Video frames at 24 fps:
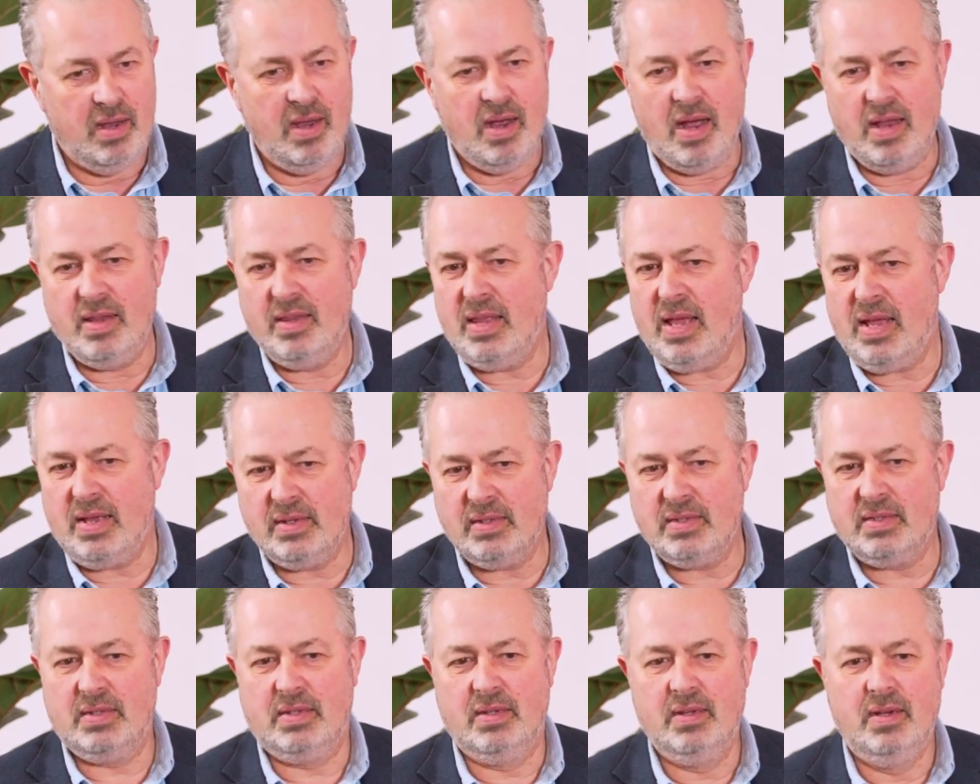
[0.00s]
And
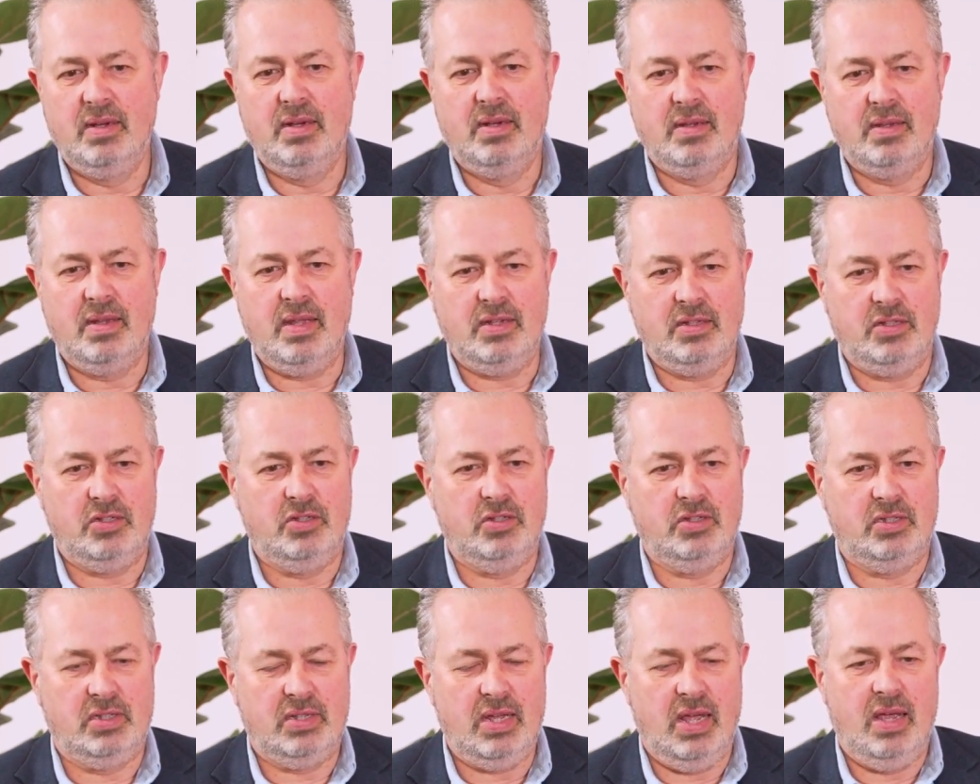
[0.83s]
that's
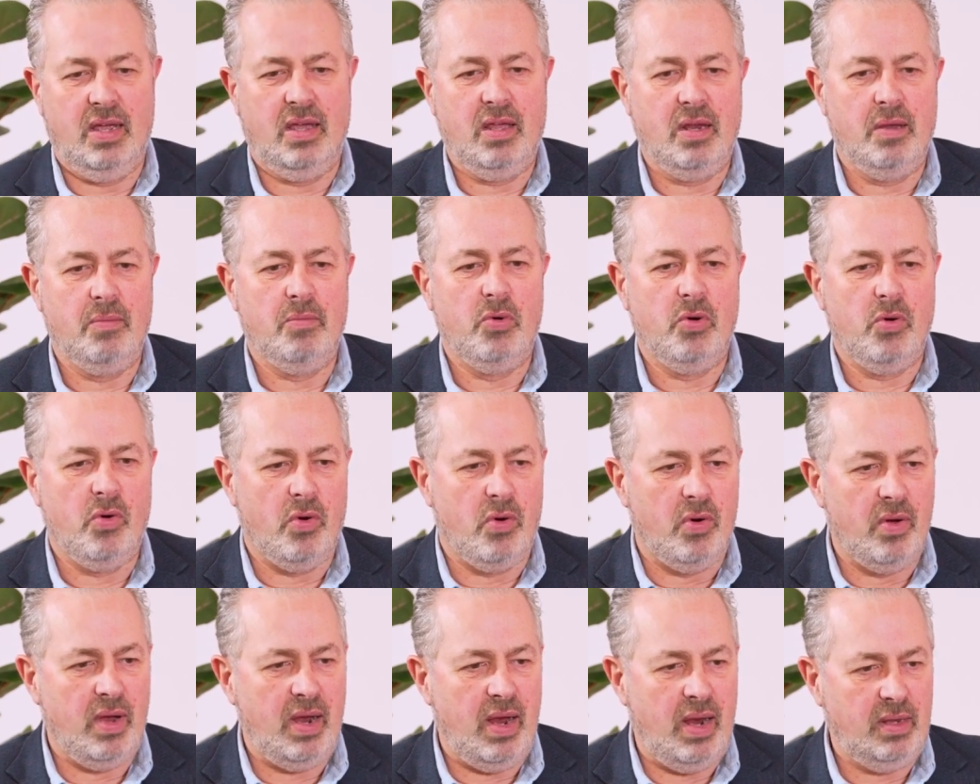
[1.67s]
just taking a
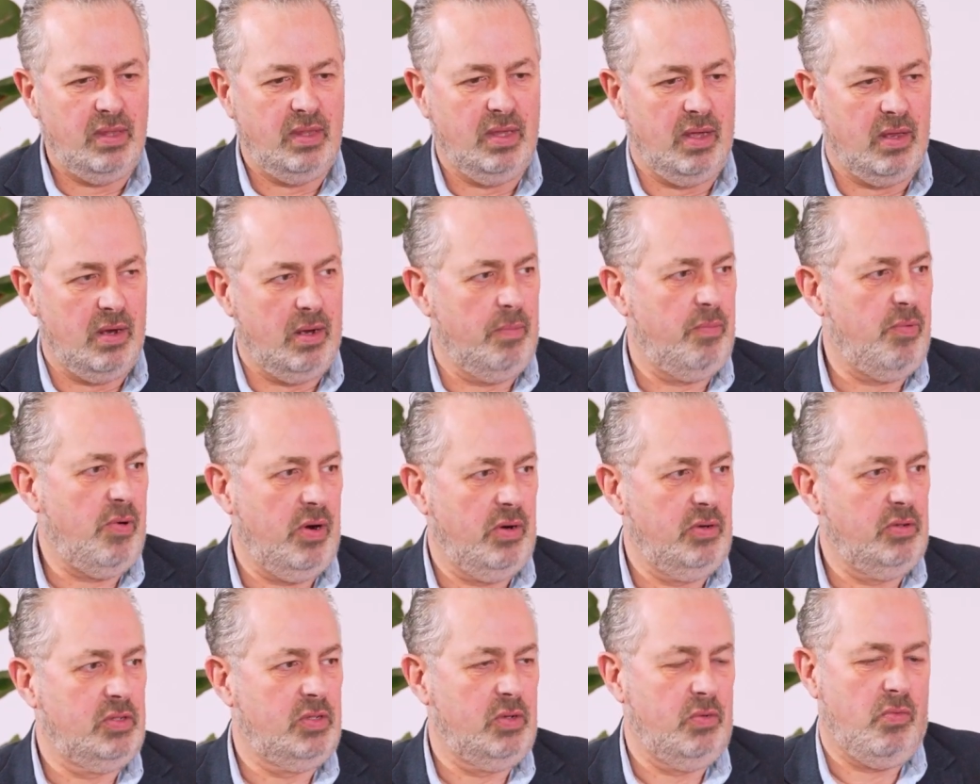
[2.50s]
more ethical
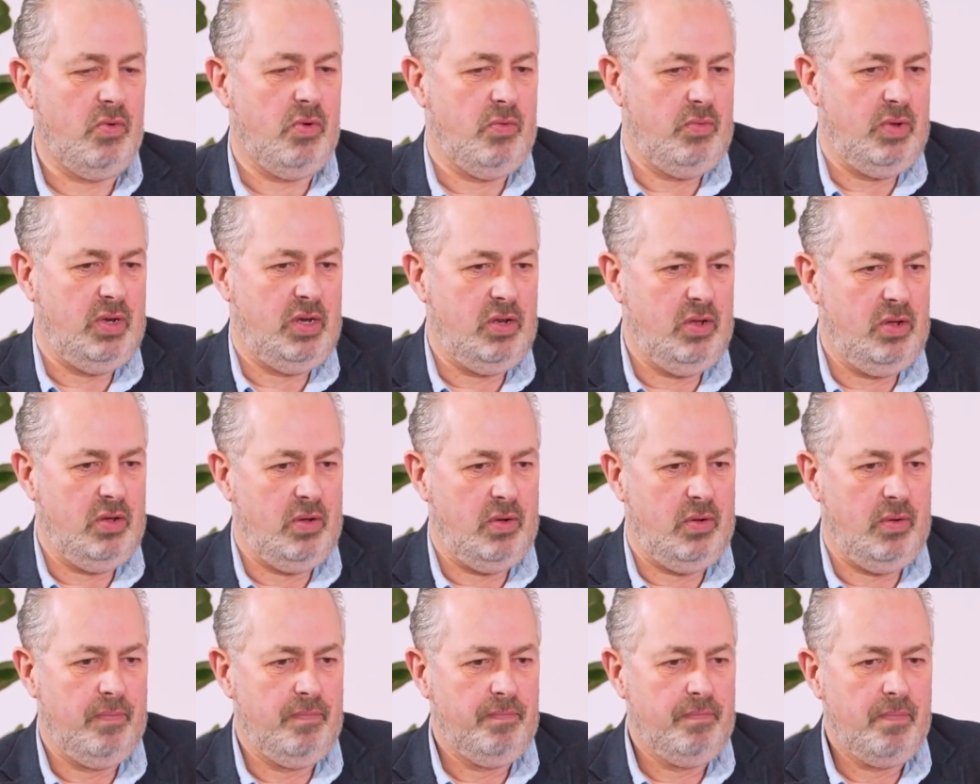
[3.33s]
approach to what we do.